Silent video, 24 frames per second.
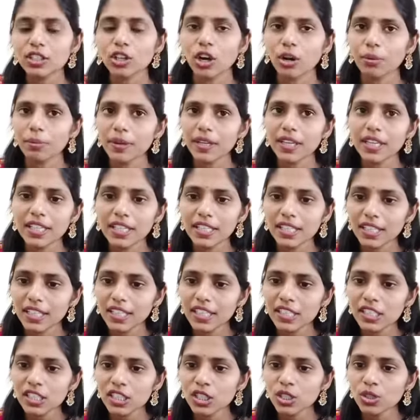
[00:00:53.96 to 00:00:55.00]
topic here
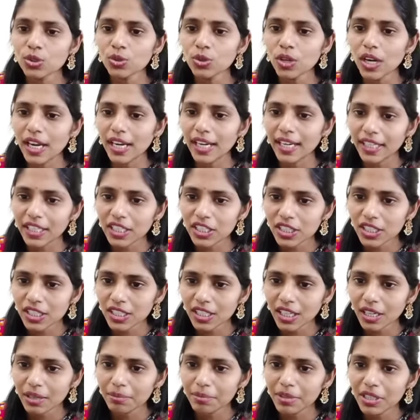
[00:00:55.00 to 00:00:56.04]
is new election
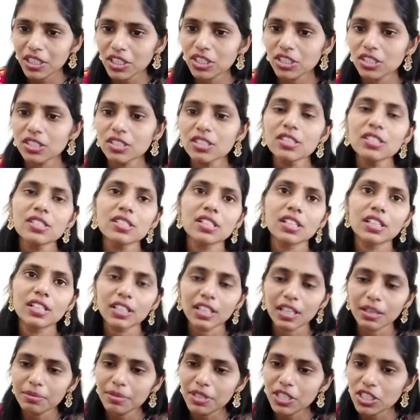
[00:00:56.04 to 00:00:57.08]
commissions uh,
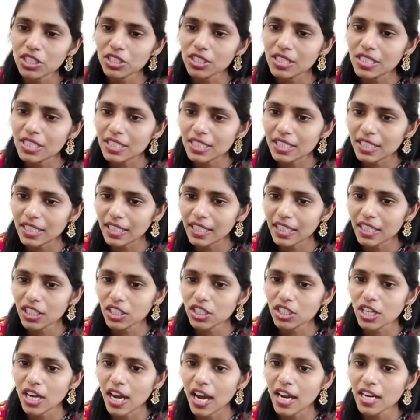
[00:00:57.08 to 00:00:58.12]
commissioners take
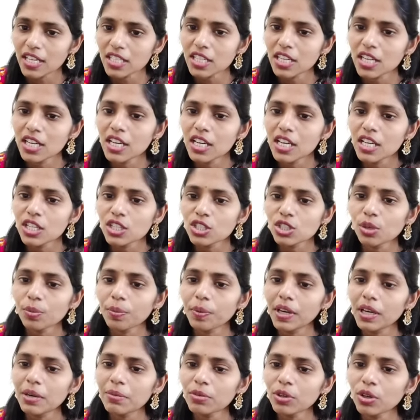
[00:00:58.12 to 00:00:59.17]
charge
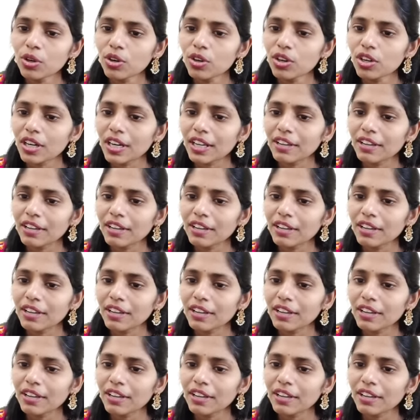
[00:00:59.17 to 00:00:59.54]
Supreme Court